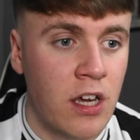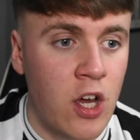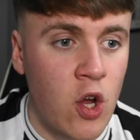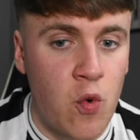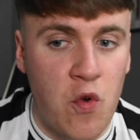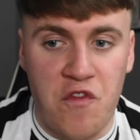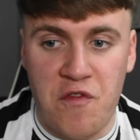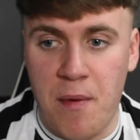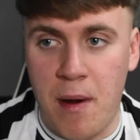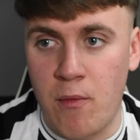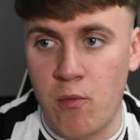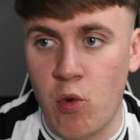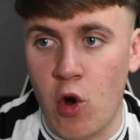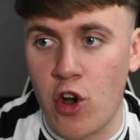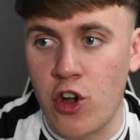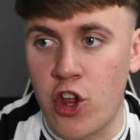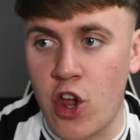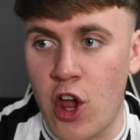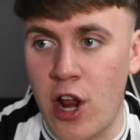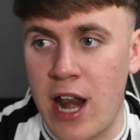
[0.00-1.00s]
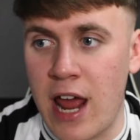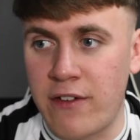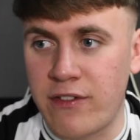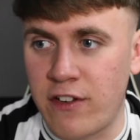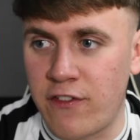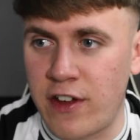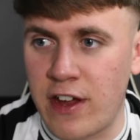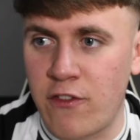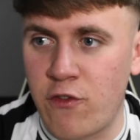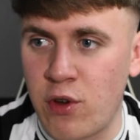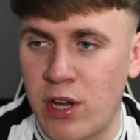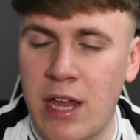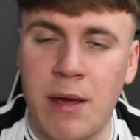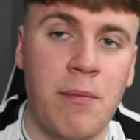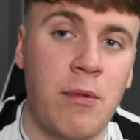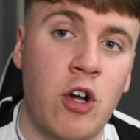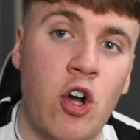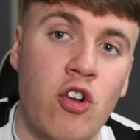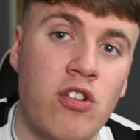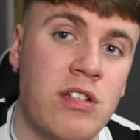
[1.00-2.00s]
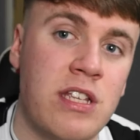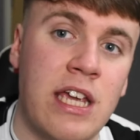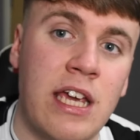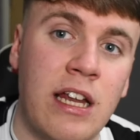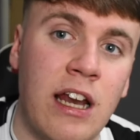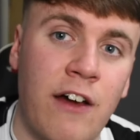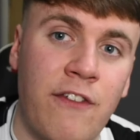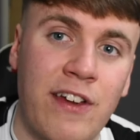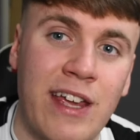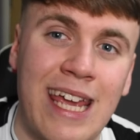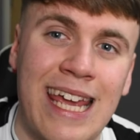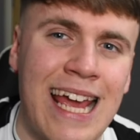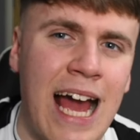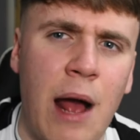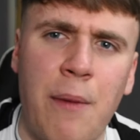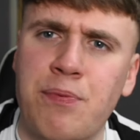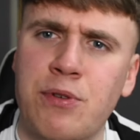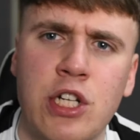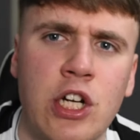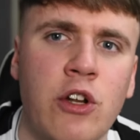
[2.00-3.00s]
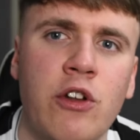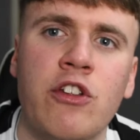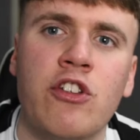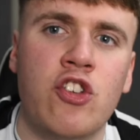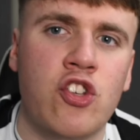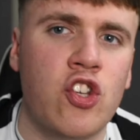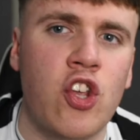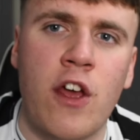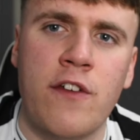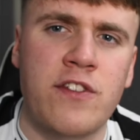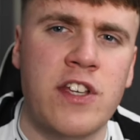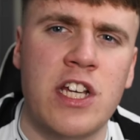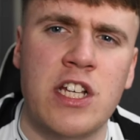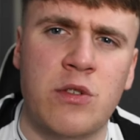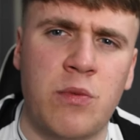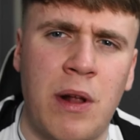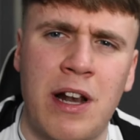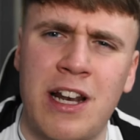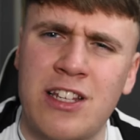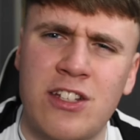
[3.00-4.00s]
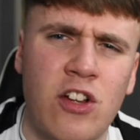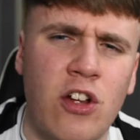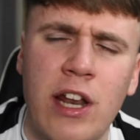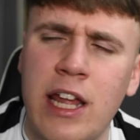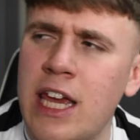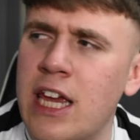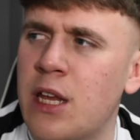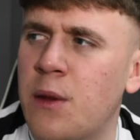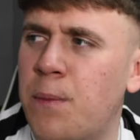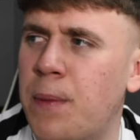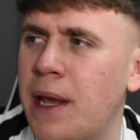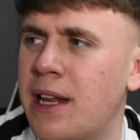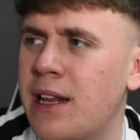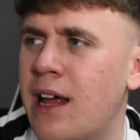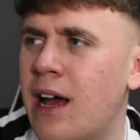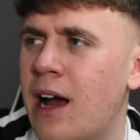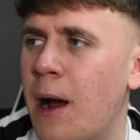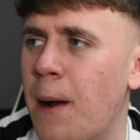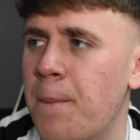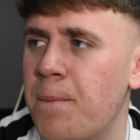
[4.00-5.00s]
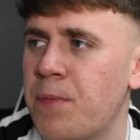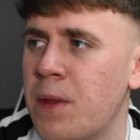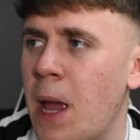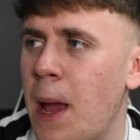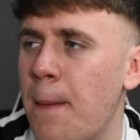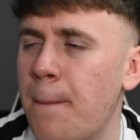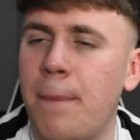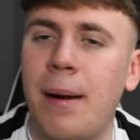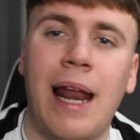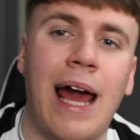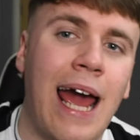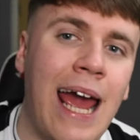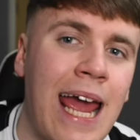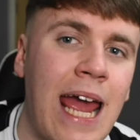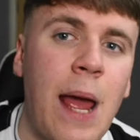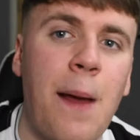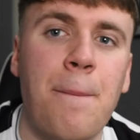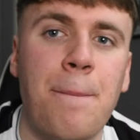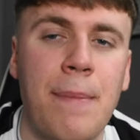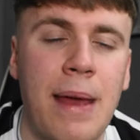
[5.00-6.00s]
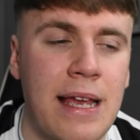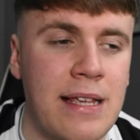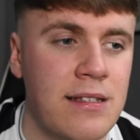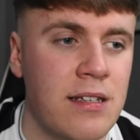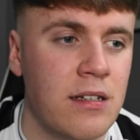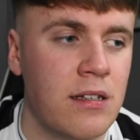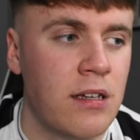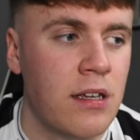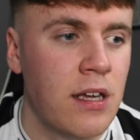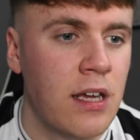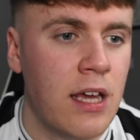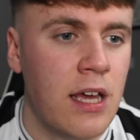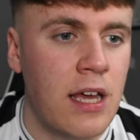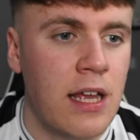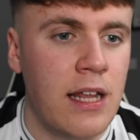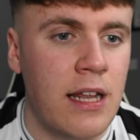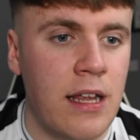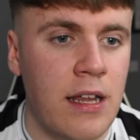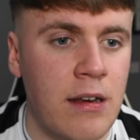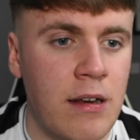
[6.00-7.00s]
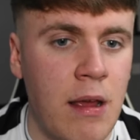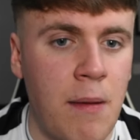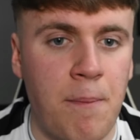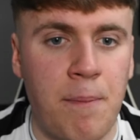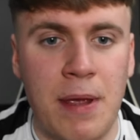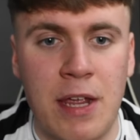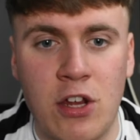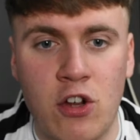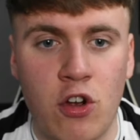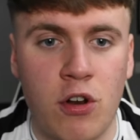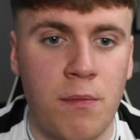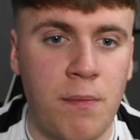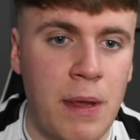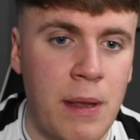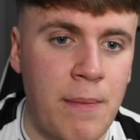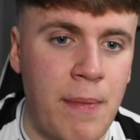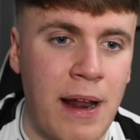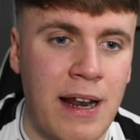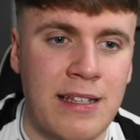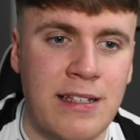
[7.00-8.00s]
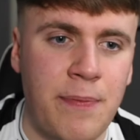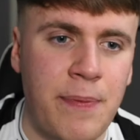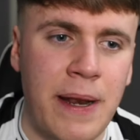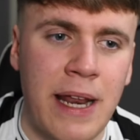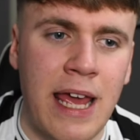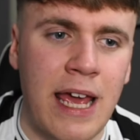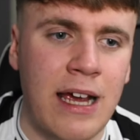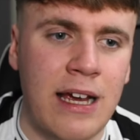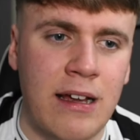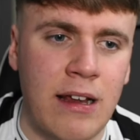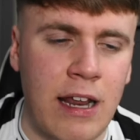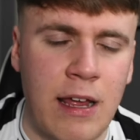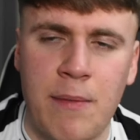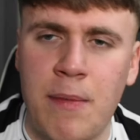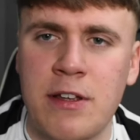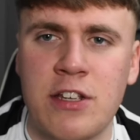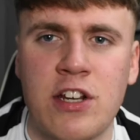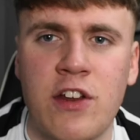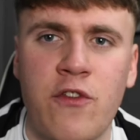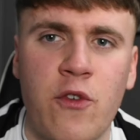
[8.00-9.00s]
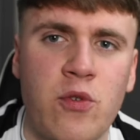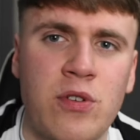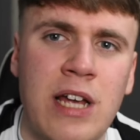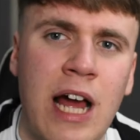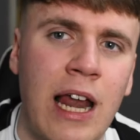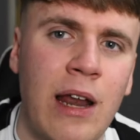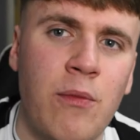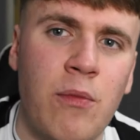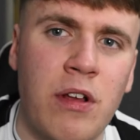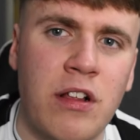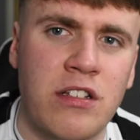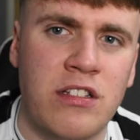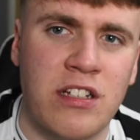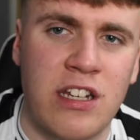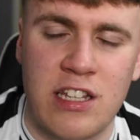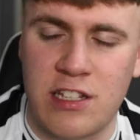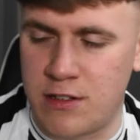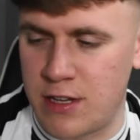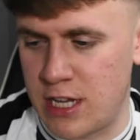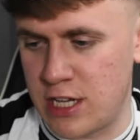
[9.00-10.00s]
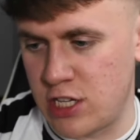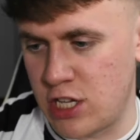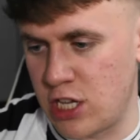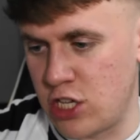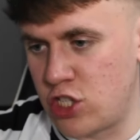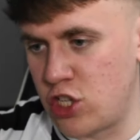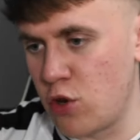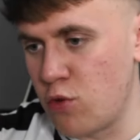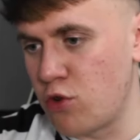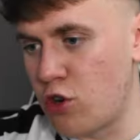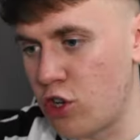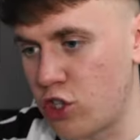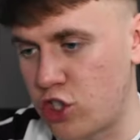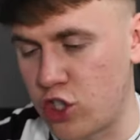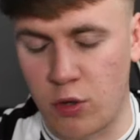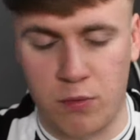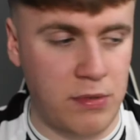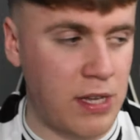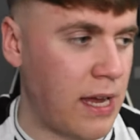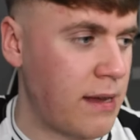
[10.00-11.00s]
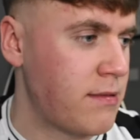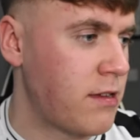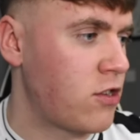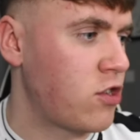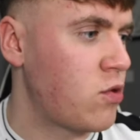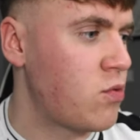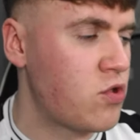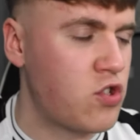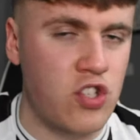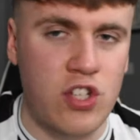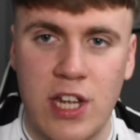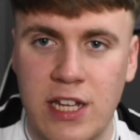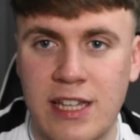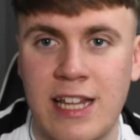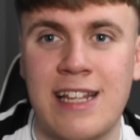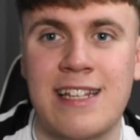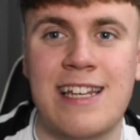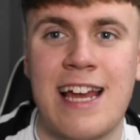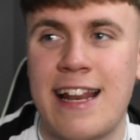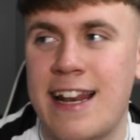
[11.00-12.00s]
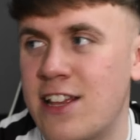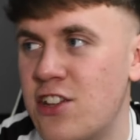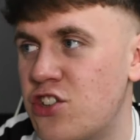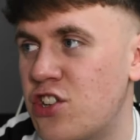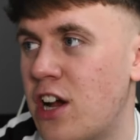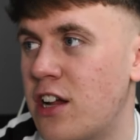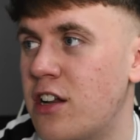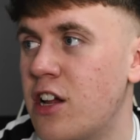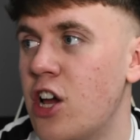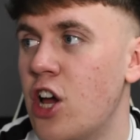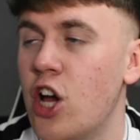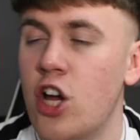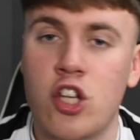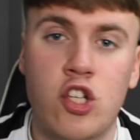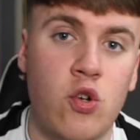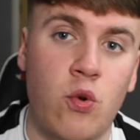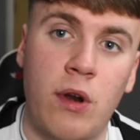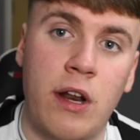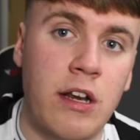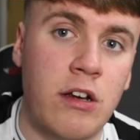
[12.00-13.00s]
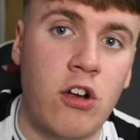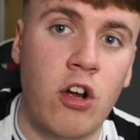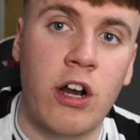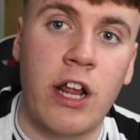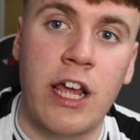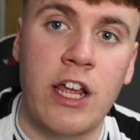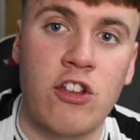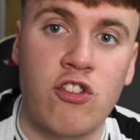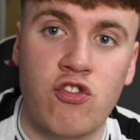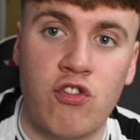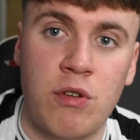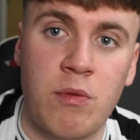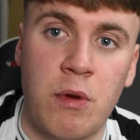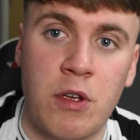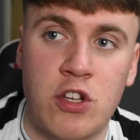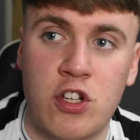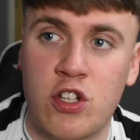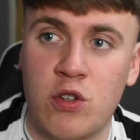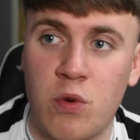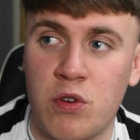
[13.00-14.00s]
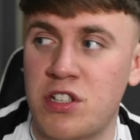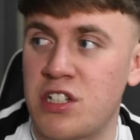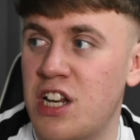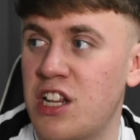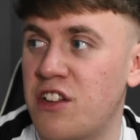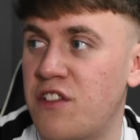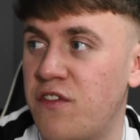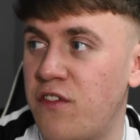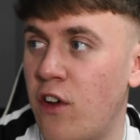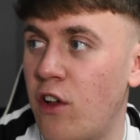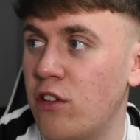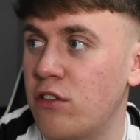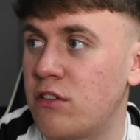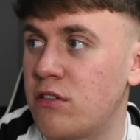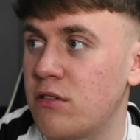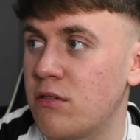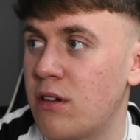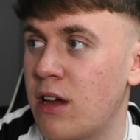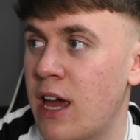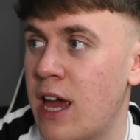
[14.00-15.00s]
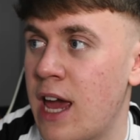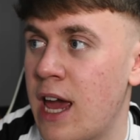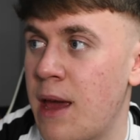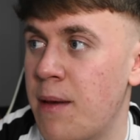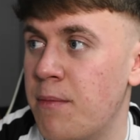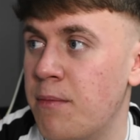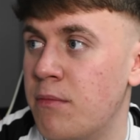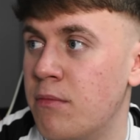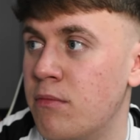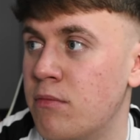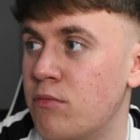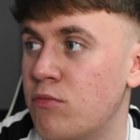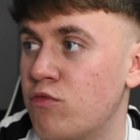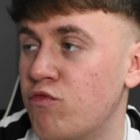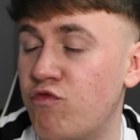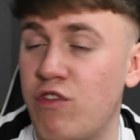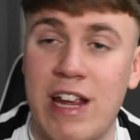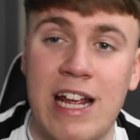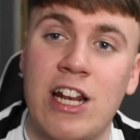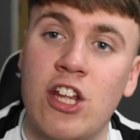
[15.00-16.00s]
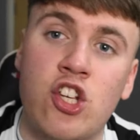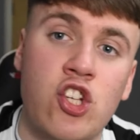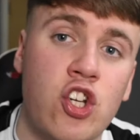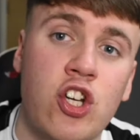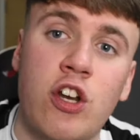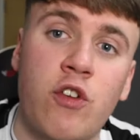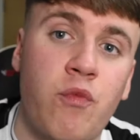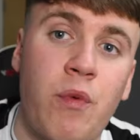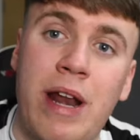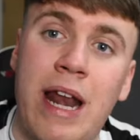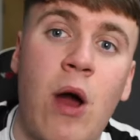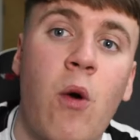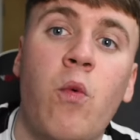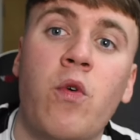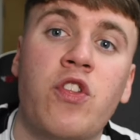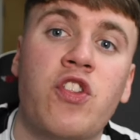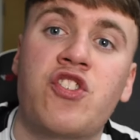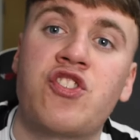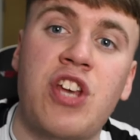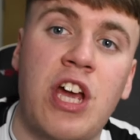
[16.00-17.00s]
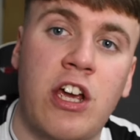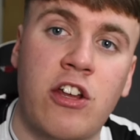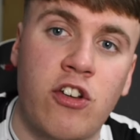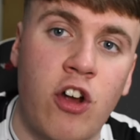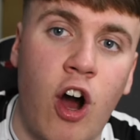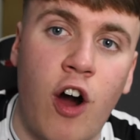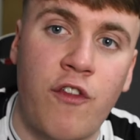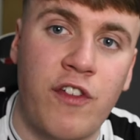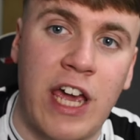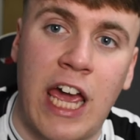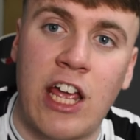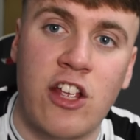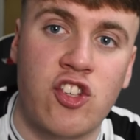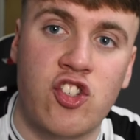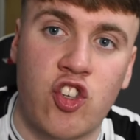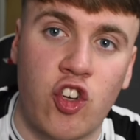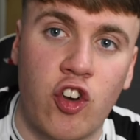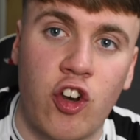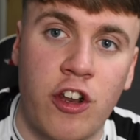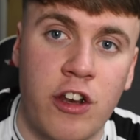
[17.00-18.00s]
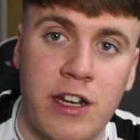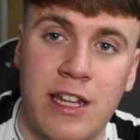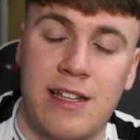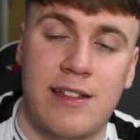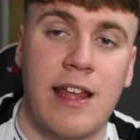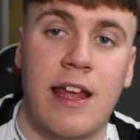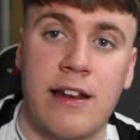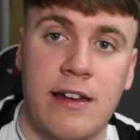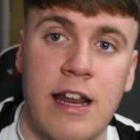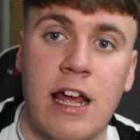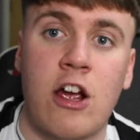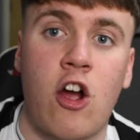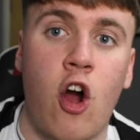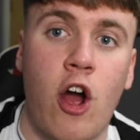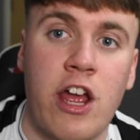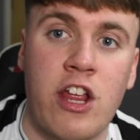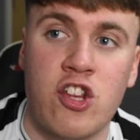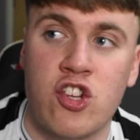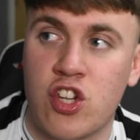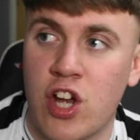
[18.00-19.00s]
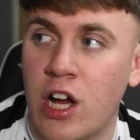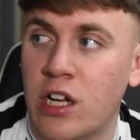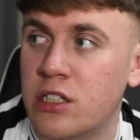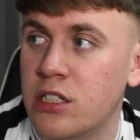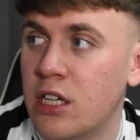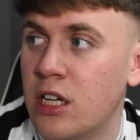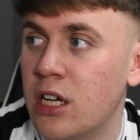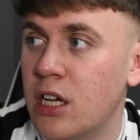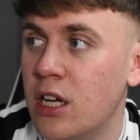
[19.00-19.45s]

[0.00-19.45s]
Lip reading: With him on 1 year left, I think if we give him a good deal, I think he absolutely deserves it as well. It's not like he's been that player hit and miss and being good and being bad. It's a bit like, imagine if it was Callum Wilson. He's doing good sometimes and doing shit and he's getting injured. Joe Linton got an injury, which wasn't his fault. Really shouldn't have went out in the second half against Sunderland. He did and then got injured.